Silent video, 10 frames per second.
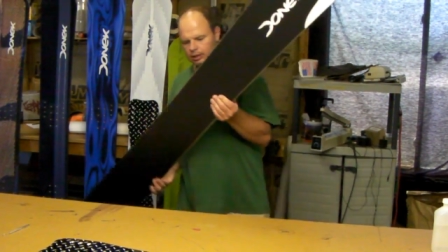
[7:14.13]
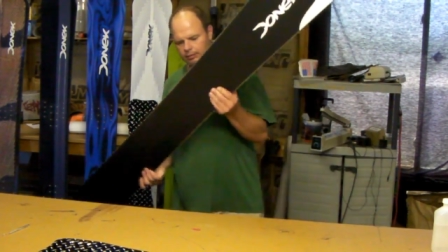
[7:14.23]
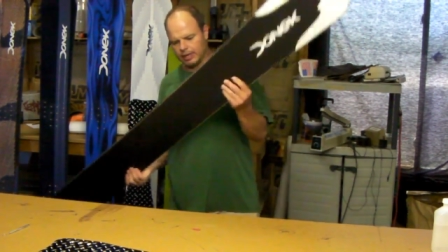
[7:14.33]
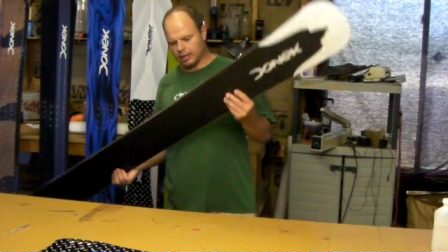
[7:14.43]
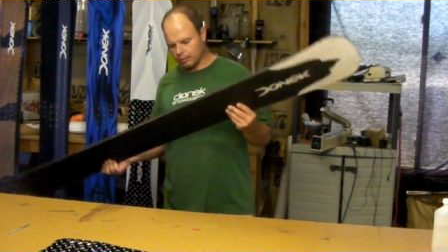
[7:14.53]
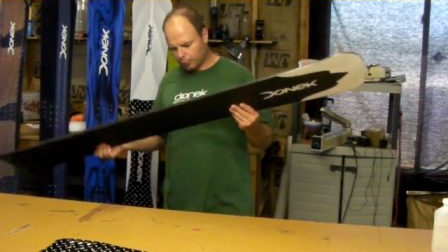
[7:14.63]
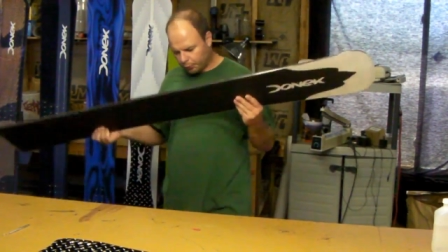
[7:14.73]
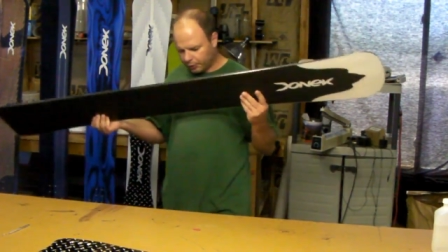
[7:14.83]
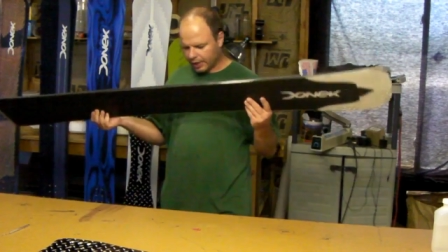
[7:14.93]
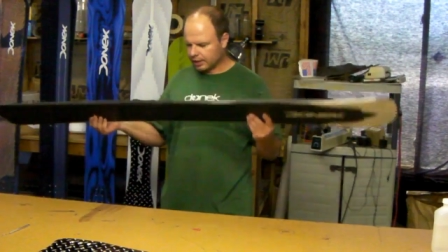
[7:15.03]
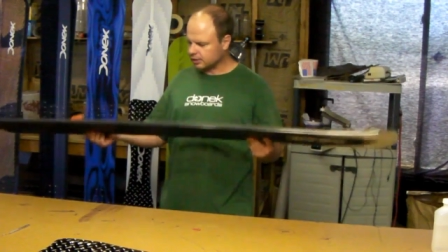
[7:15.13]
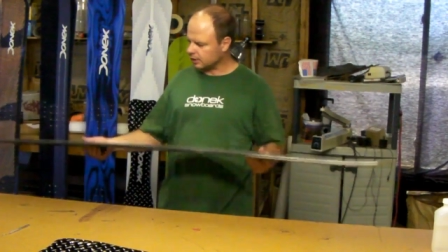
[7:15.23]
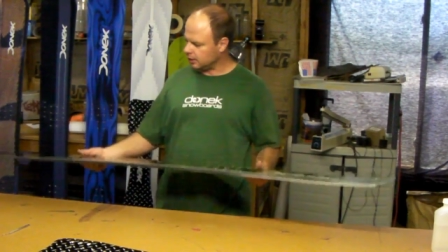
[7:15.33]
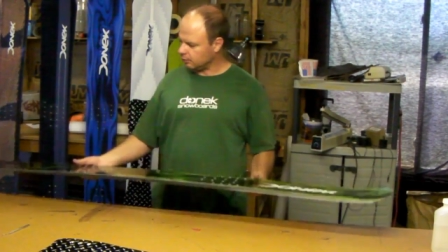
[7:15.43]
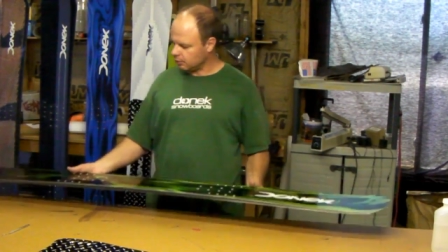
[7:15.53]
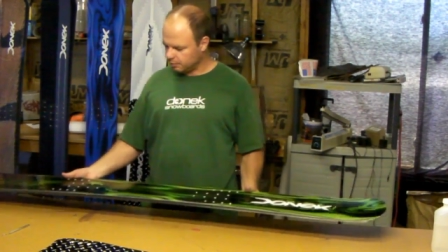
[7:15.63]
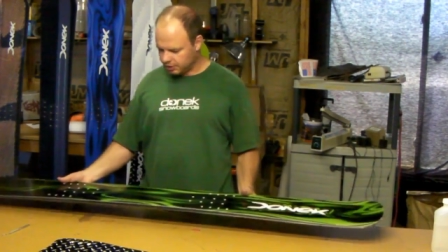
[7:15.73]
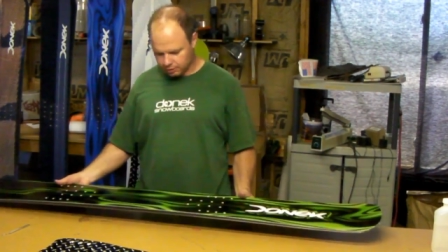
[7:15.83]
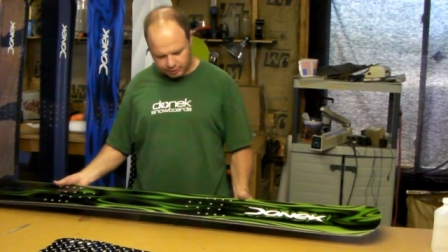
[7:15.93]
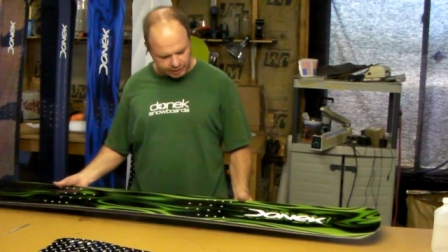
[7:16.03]
Well, actually it won't be
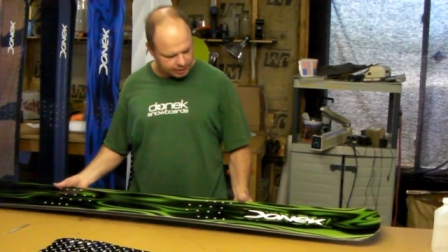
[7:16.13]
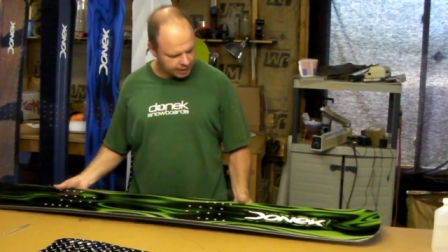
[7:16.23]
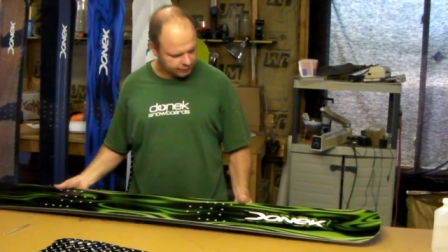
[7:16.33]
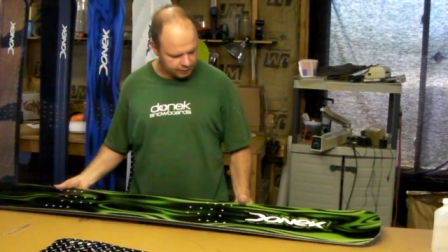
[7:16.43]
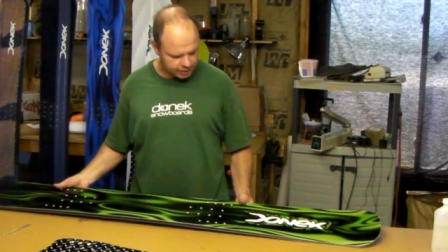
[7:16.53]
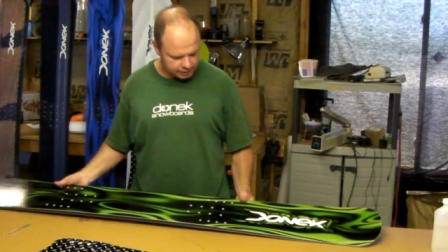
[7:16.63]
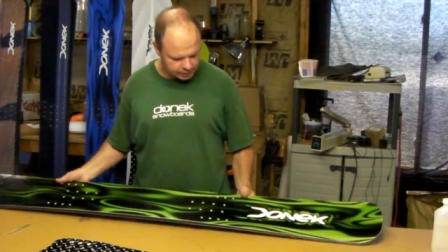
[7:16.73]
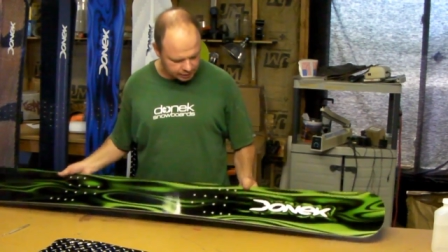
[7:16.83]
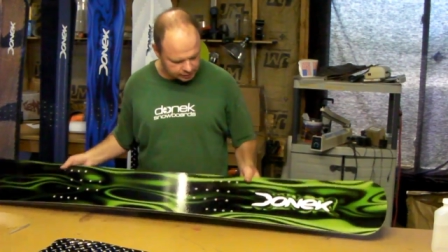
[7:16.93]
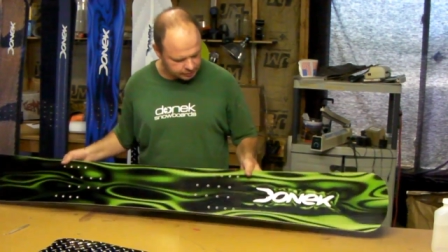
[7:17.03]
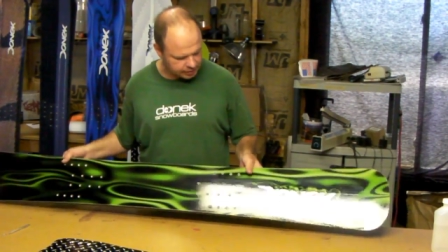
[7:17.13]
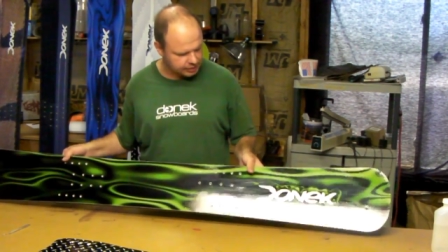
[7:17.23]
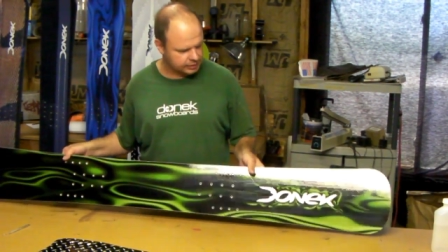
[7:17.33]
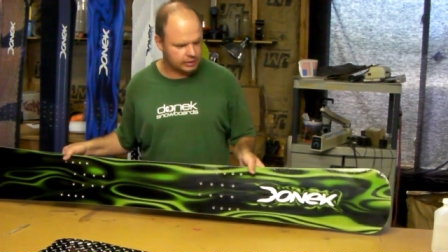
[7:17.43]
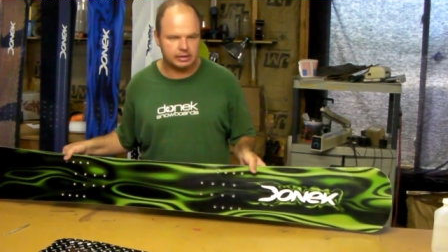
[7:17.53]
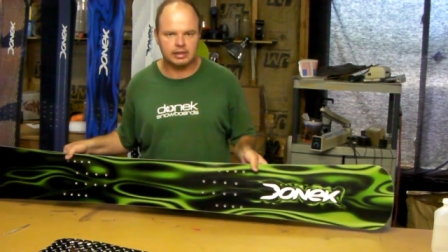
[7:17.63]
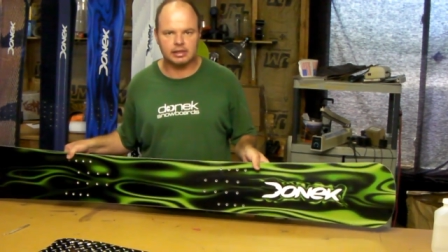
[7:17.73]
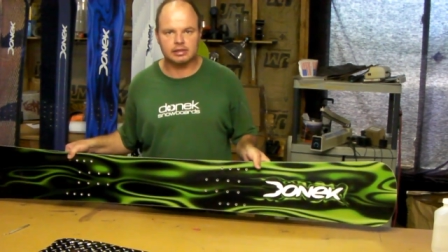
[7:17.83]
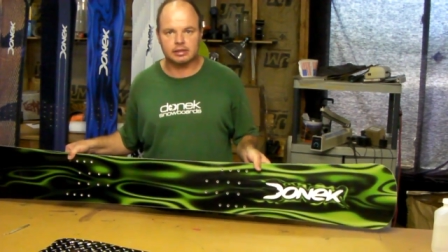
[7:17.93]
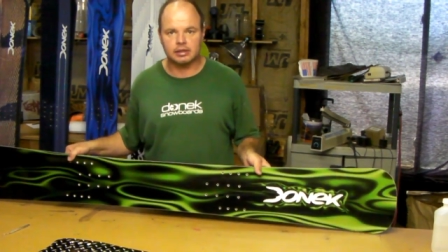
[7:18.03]
unique after next season because this
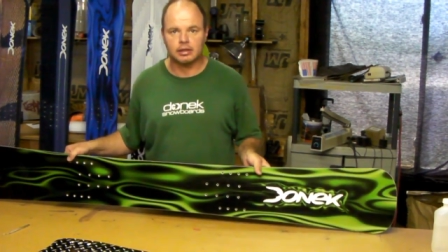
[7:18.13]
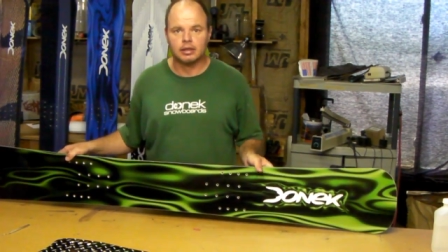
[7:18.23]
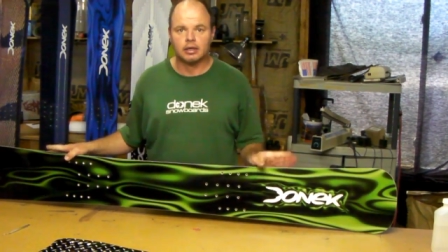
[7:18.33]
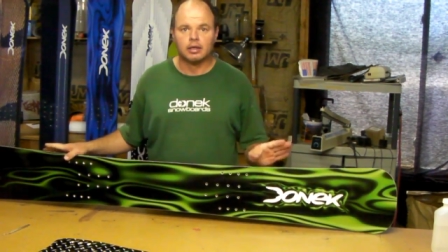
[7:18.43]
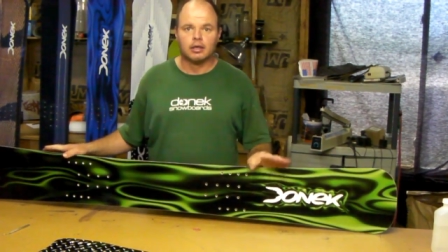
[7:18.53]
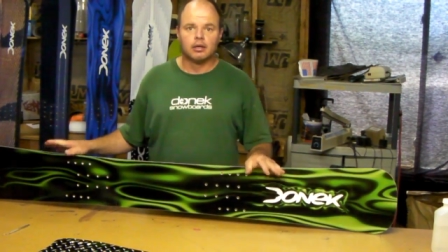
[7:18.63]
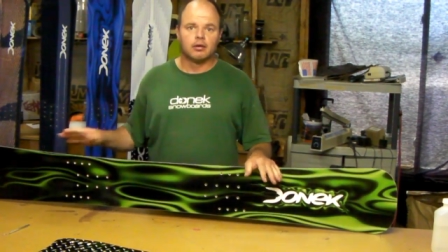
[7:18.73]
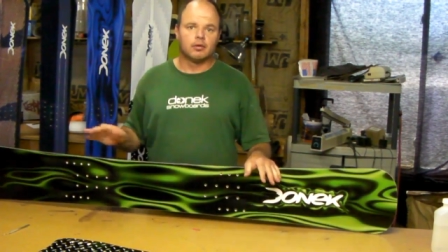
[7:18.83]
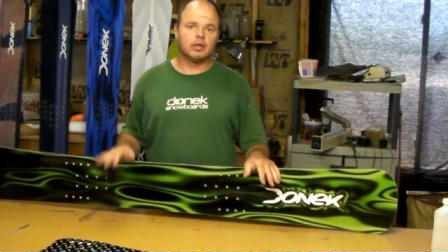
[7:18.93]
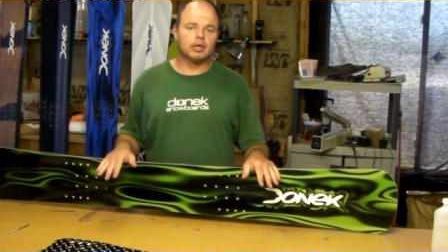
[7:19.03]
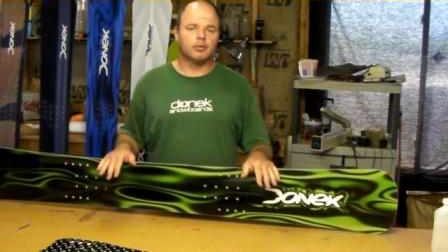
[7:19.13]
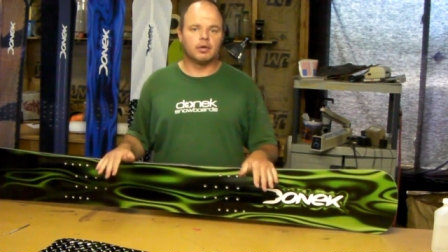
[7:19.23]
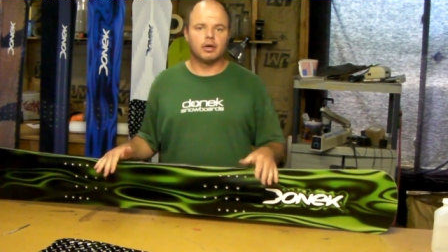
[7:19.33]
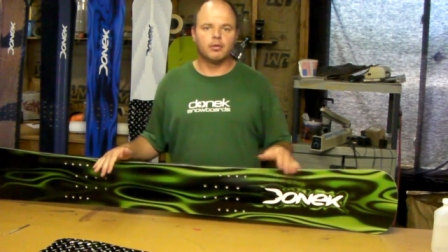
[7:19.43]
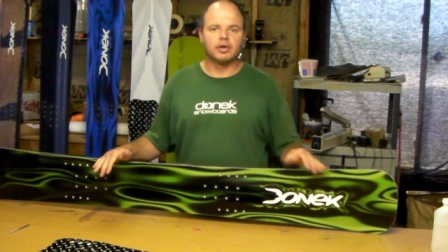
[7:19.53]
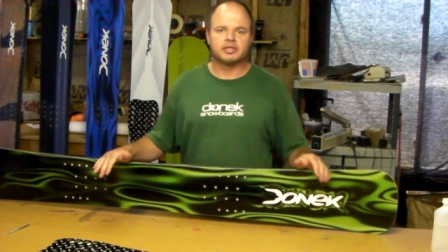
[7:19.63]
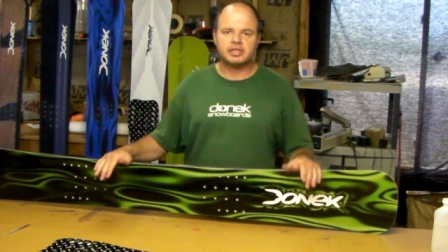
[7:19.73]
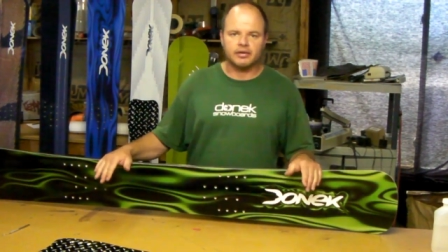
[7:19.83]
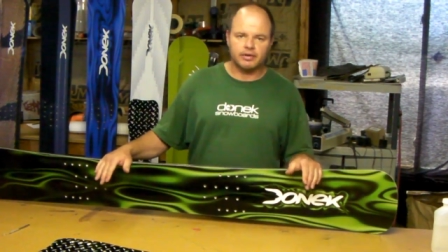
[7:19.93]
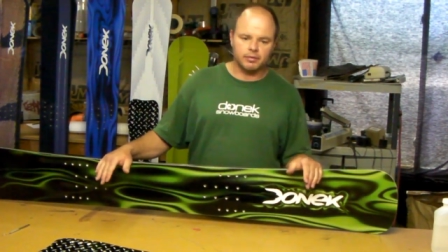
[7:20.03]
is really what our
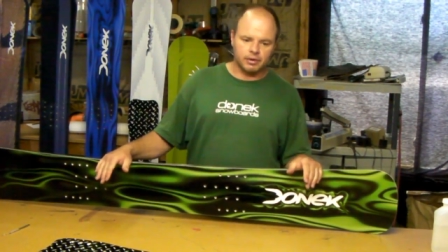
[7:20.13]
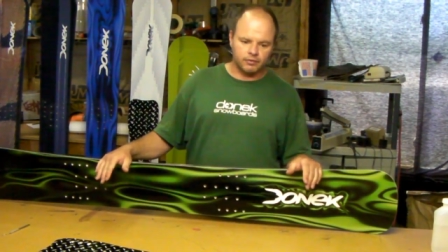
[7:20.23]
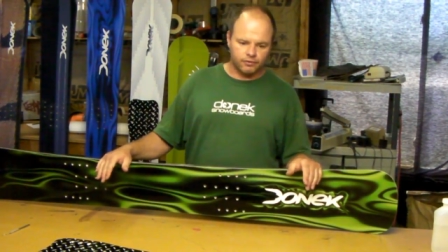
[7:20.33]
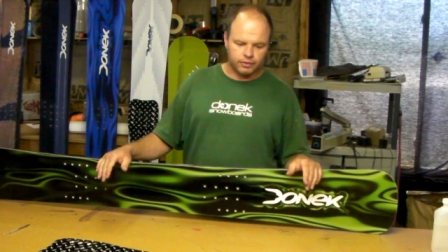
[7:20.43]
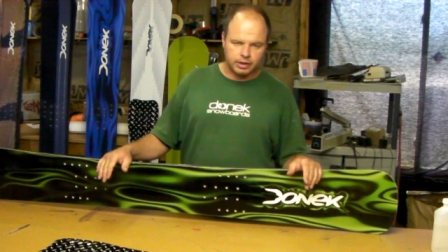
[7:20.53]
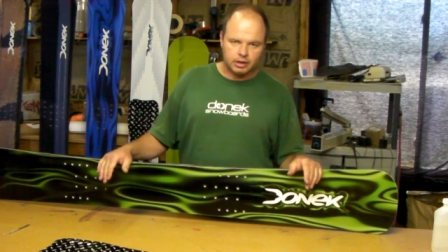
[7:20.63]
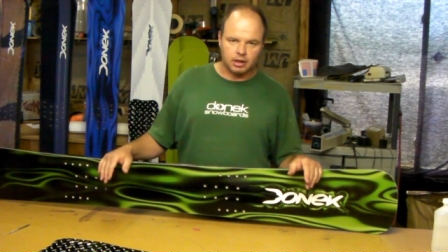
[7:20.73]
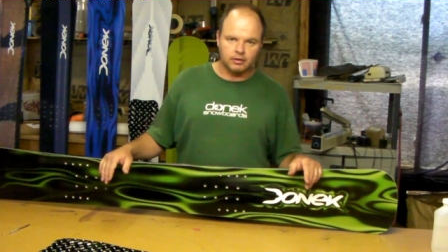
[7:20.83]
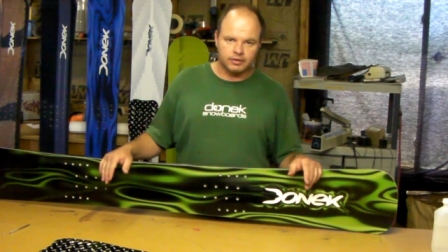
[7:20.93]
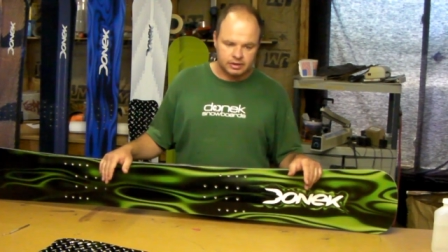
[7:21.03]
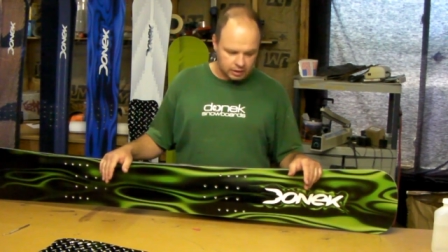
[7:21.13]
171 free carve is